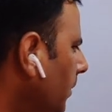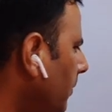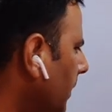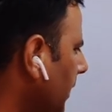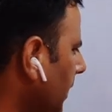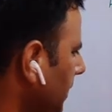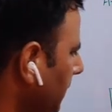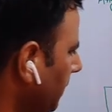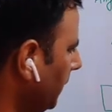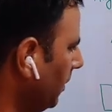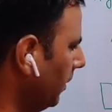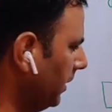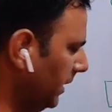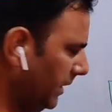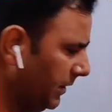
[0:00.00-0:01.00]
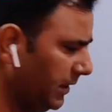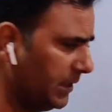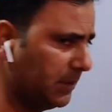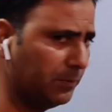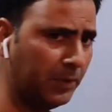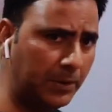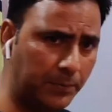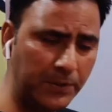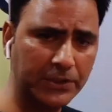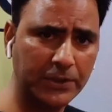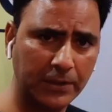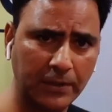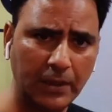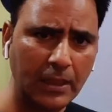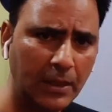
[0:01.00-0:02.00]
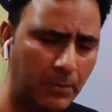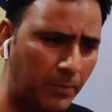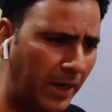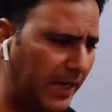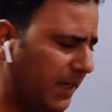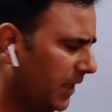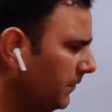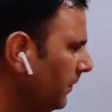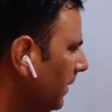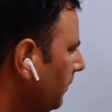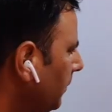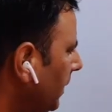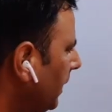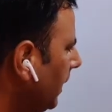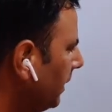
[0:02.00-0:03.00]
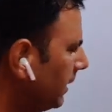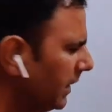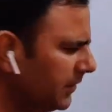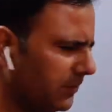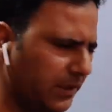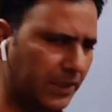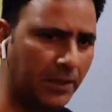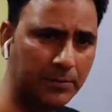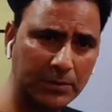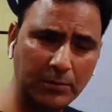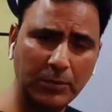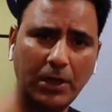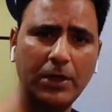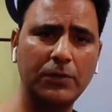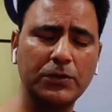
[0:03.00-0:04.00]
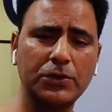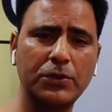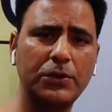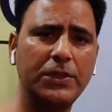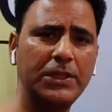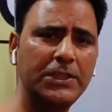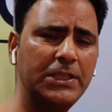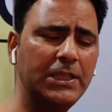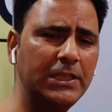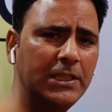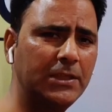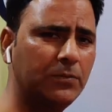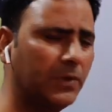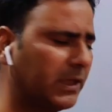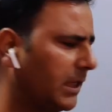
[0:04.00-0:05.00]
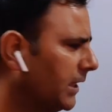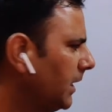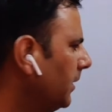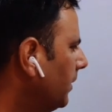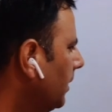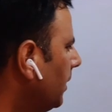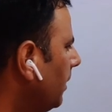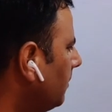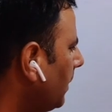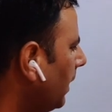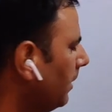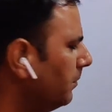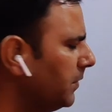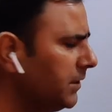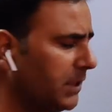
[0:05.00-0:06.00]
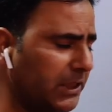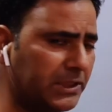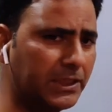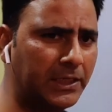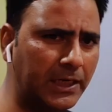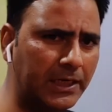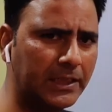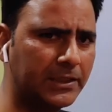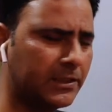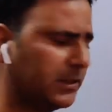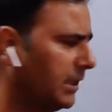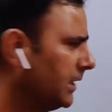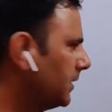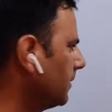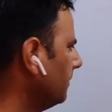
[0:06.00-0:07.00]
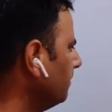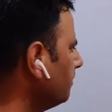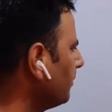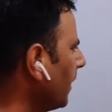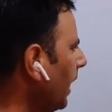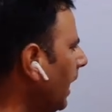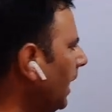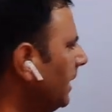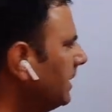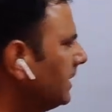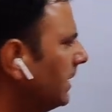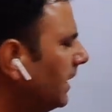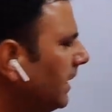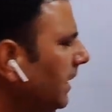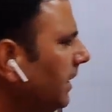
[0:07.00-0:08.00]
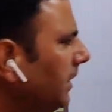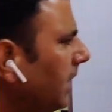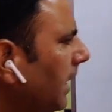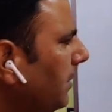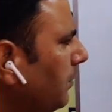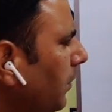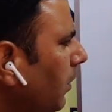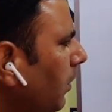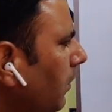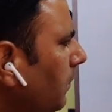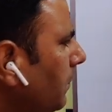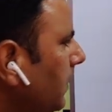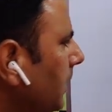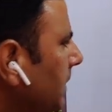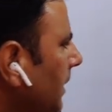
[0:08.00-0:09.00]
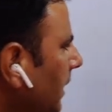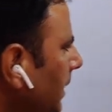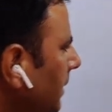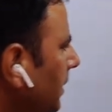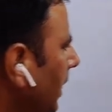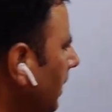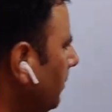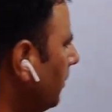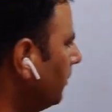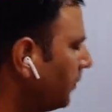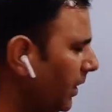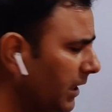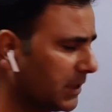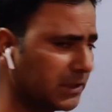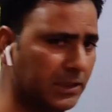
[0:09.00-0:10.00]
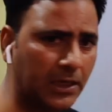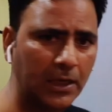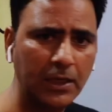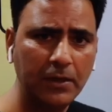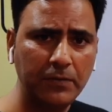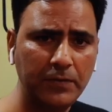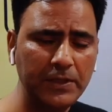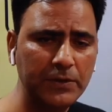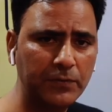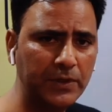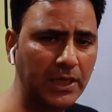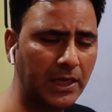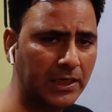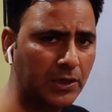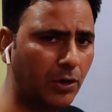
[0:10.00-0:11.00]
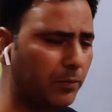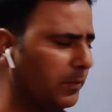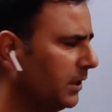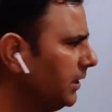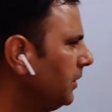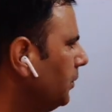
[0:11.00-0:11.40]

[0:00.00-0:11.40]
because it will not increase the blood pressure. By that way, we can get rid of some cardiovascular diseases, we can get rid of hypertension and other things. And second type of drugs which we are commonly